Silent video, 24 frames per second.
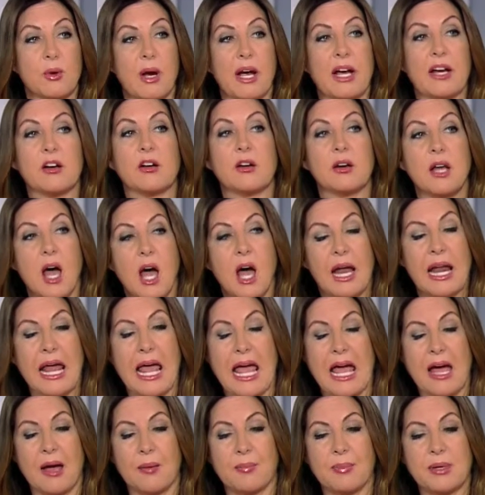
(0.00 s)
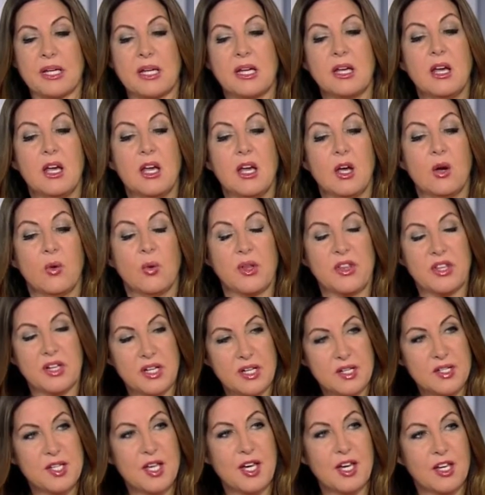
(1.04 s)
right, are not happy with an
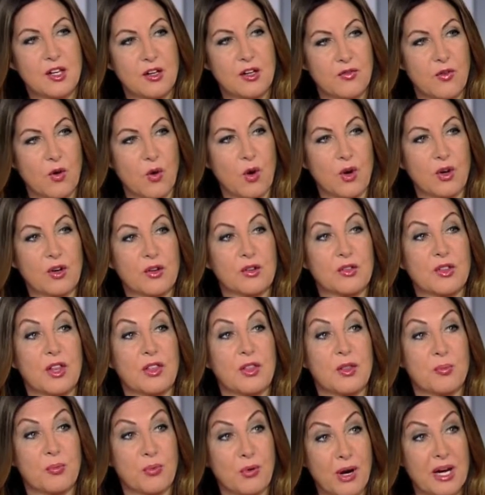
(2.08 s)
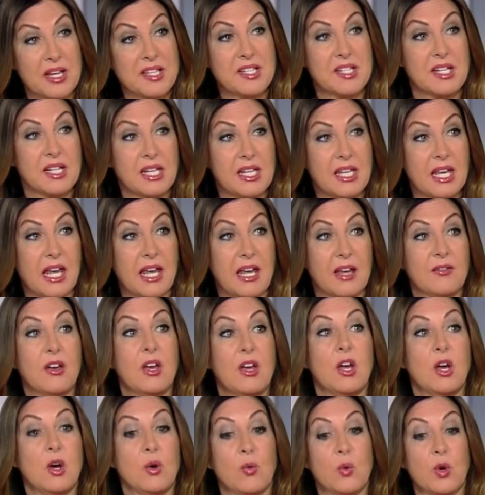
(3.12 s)
executive order that the president gave,
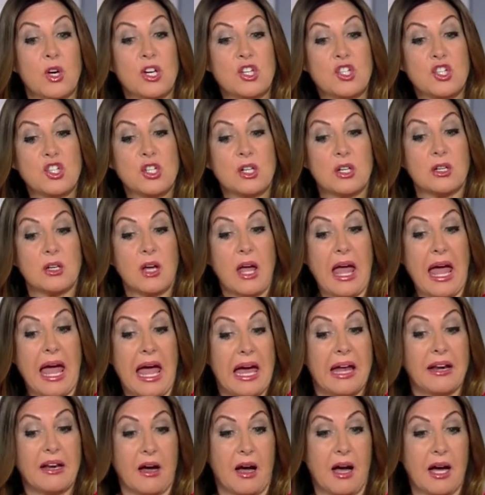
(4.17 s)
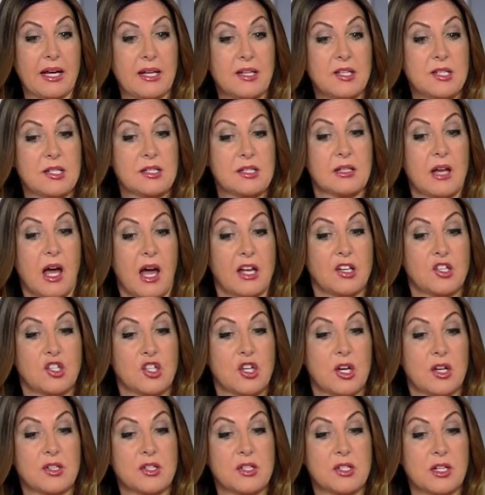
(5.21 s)
which had ICE not
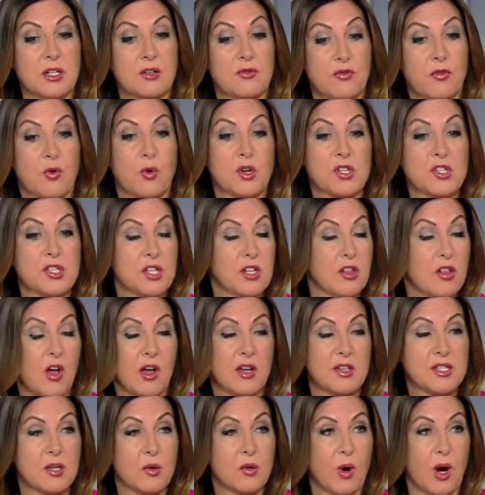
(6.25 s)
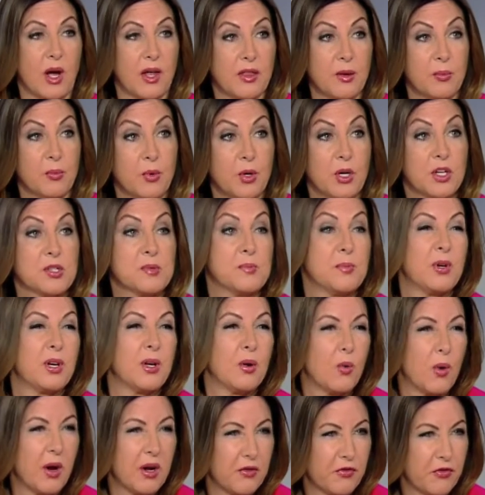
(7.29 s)
just enforcing laws that were on the books, but it
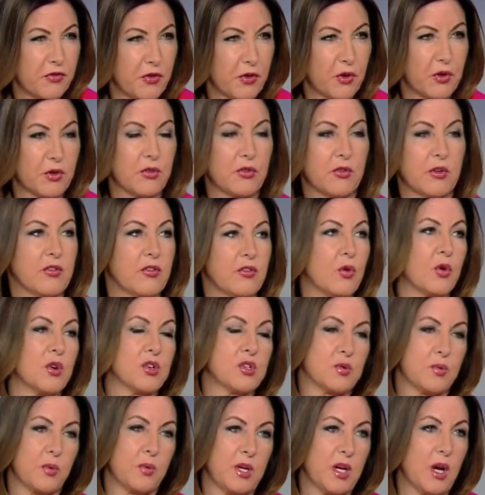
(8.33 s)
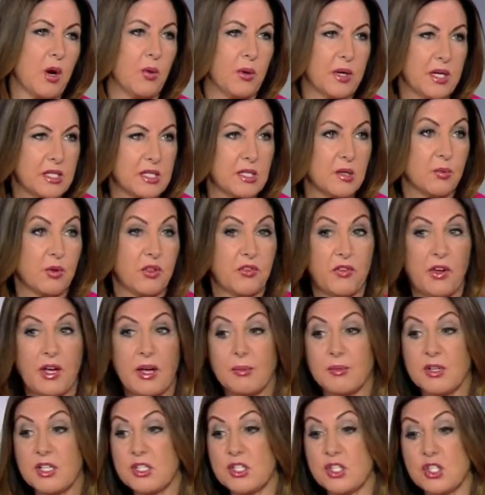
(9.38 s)
went further. And of course, we know what it did with
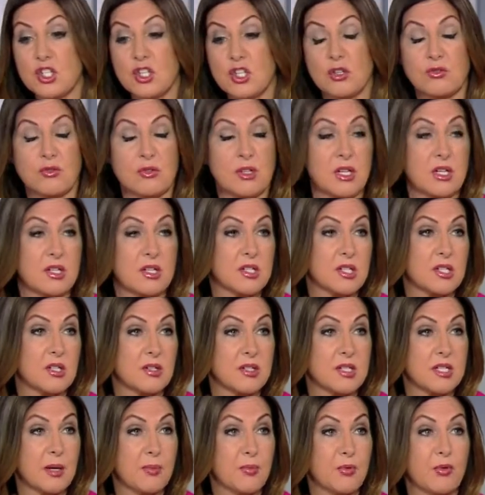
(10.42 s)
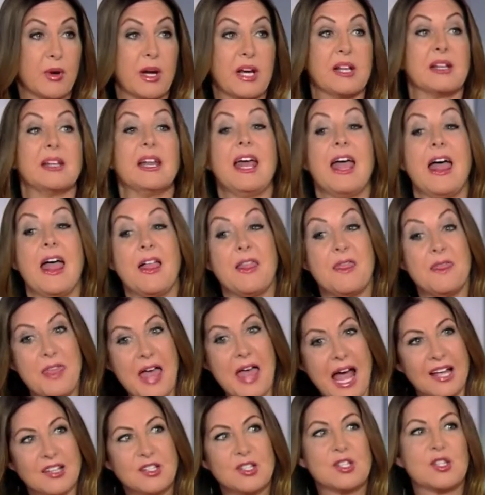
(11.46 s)
families and children that are still separated.
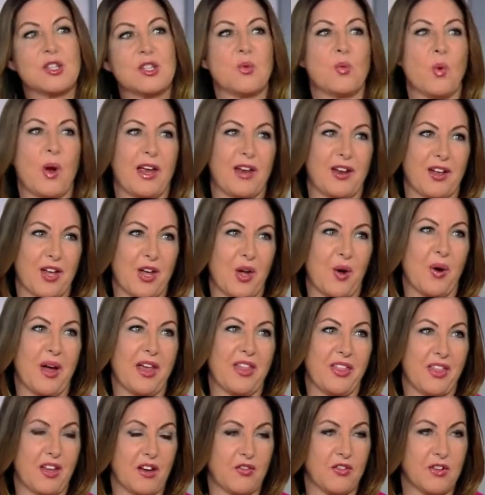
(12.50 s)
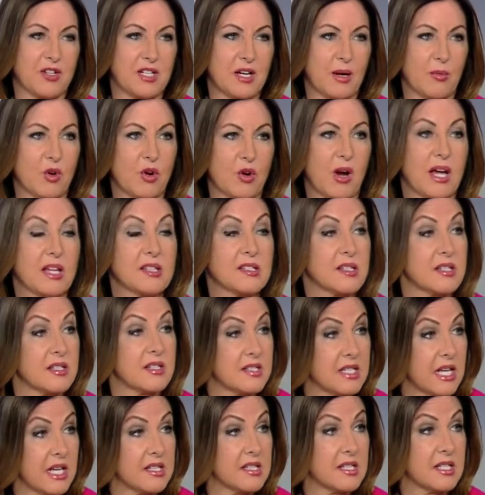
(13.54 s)
That's the way to go, I think, for Democrats,
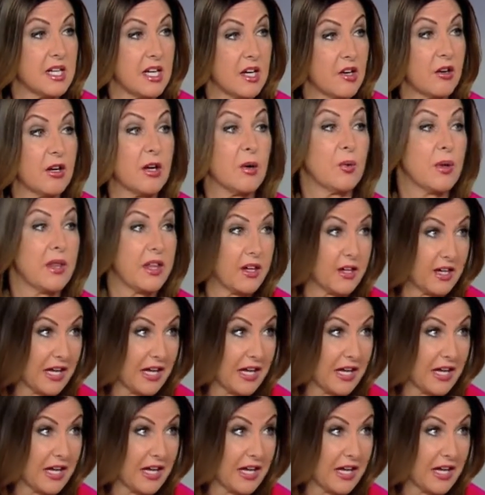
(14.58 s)
because that's an area where they